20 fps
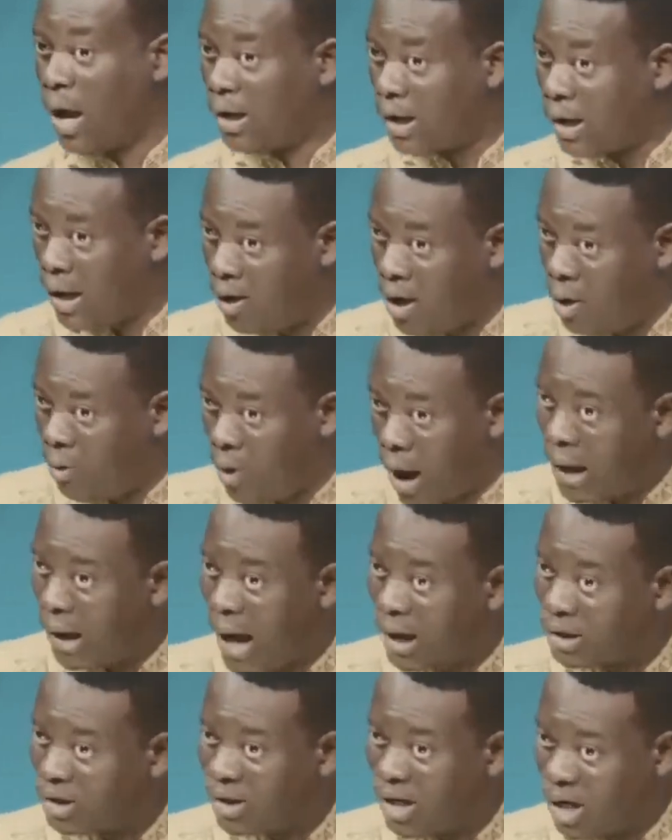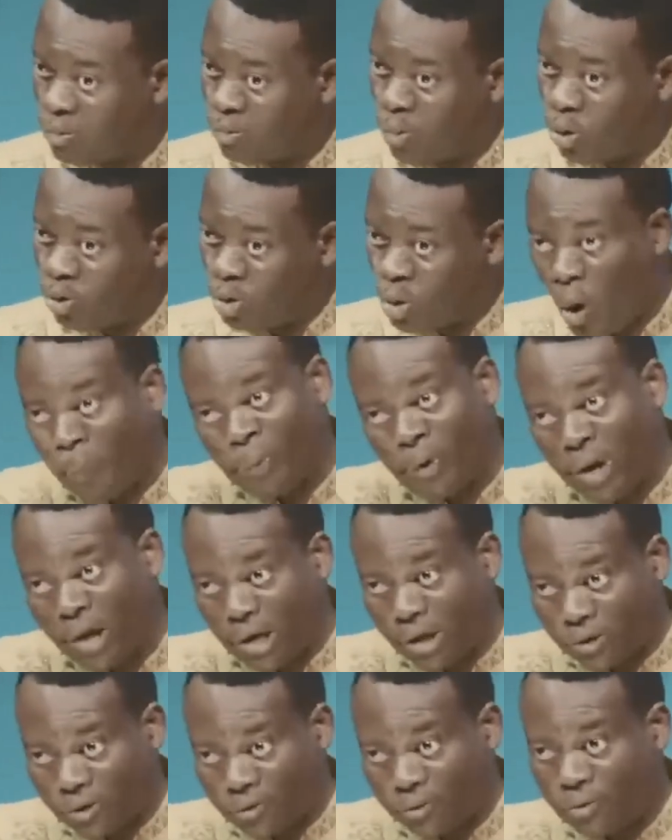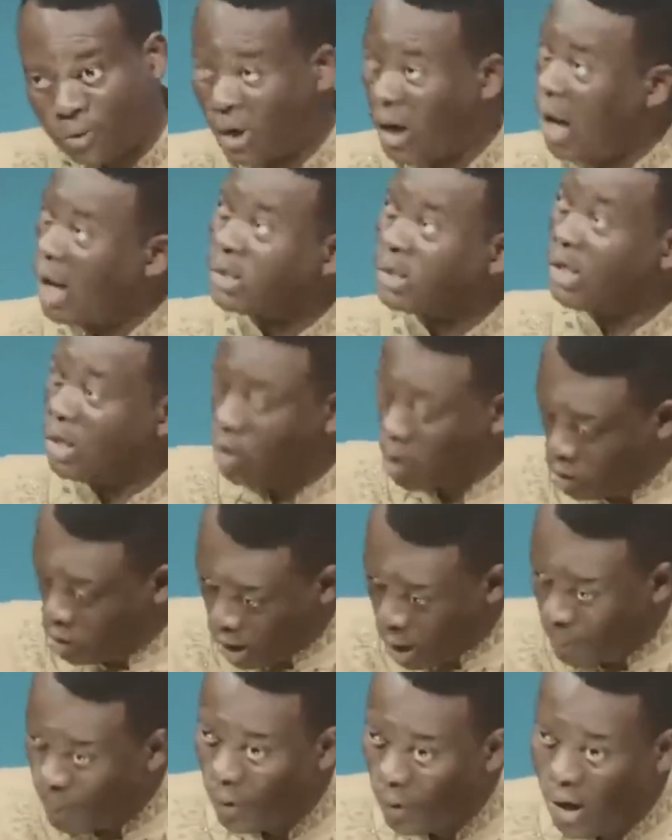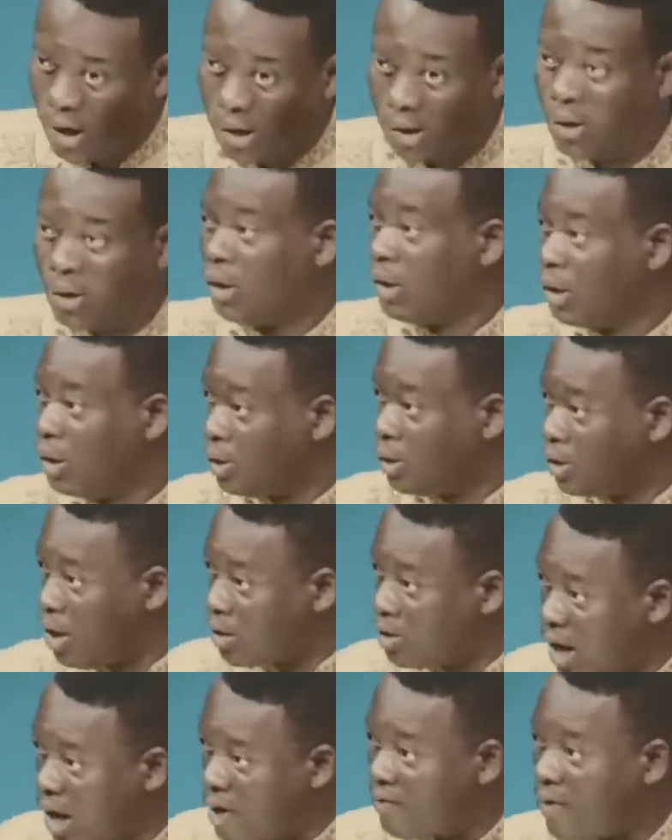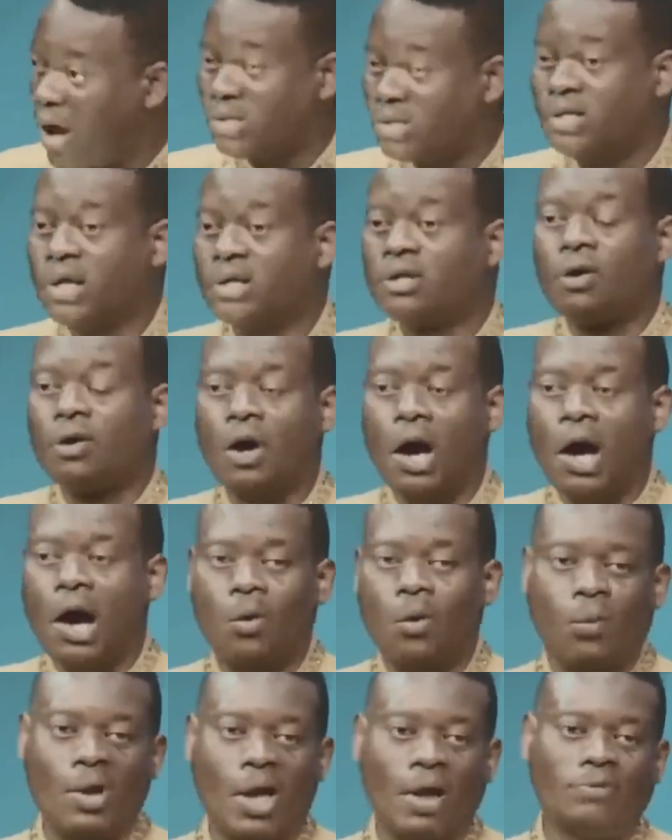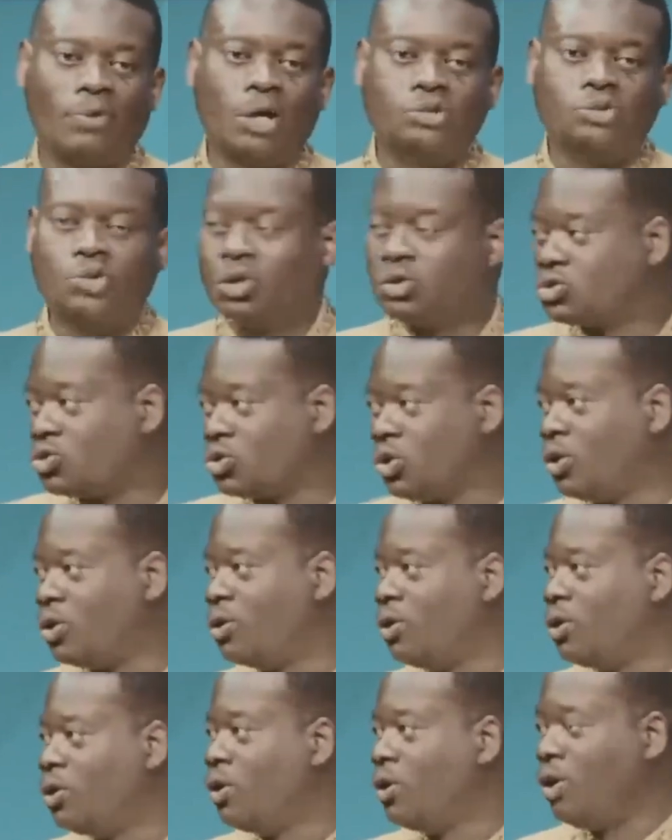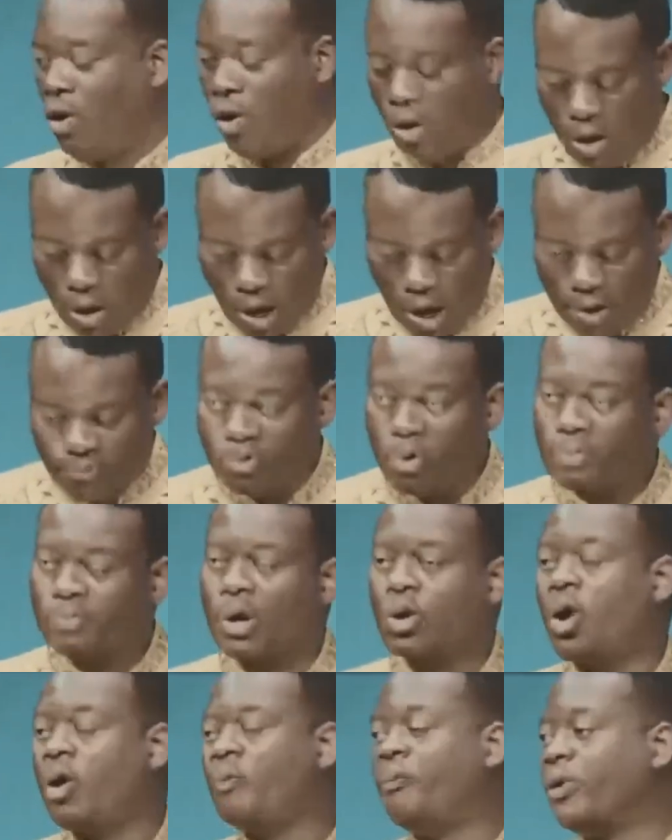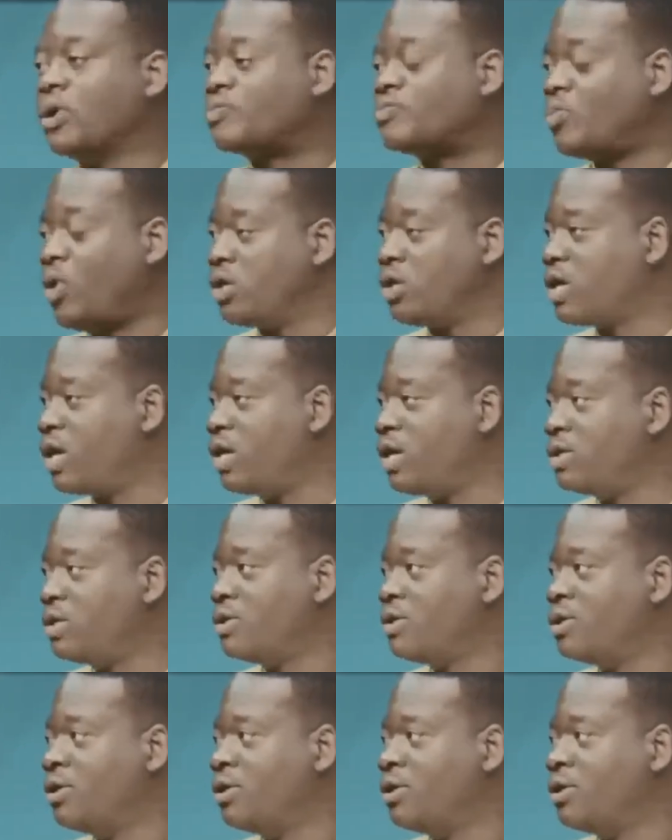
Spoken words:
in an accident mode. Your plane, the driver has said, we have lost control. And from the cockpit, we are saying,